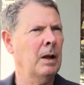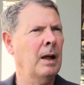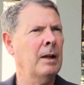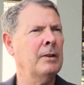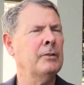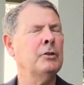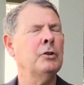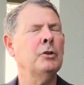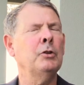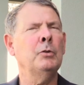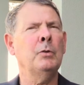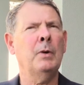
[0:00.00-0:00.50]

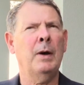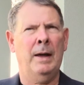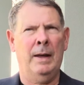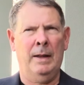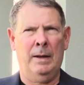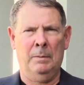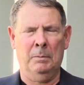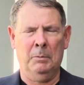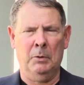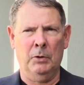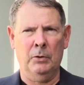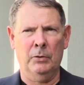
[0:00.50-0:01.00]
two
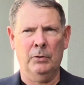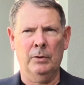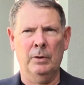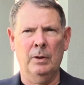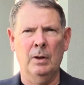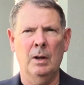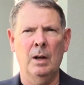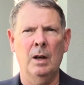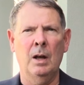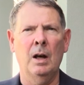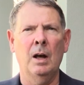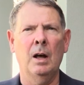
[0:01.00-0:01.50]
animals.
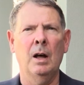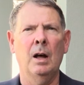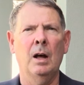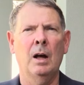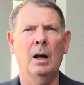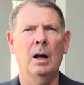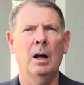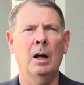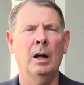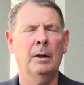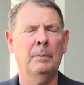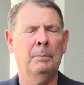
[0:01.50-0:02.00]

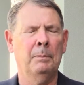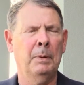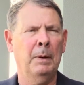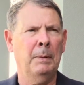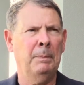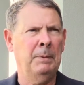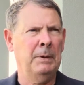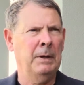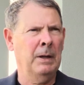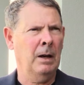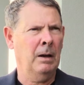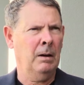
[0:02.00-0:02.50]
A
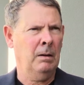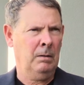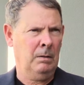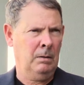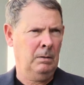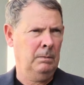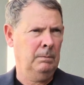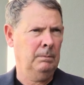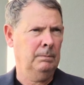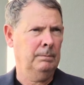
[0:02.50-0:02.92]
puppy dog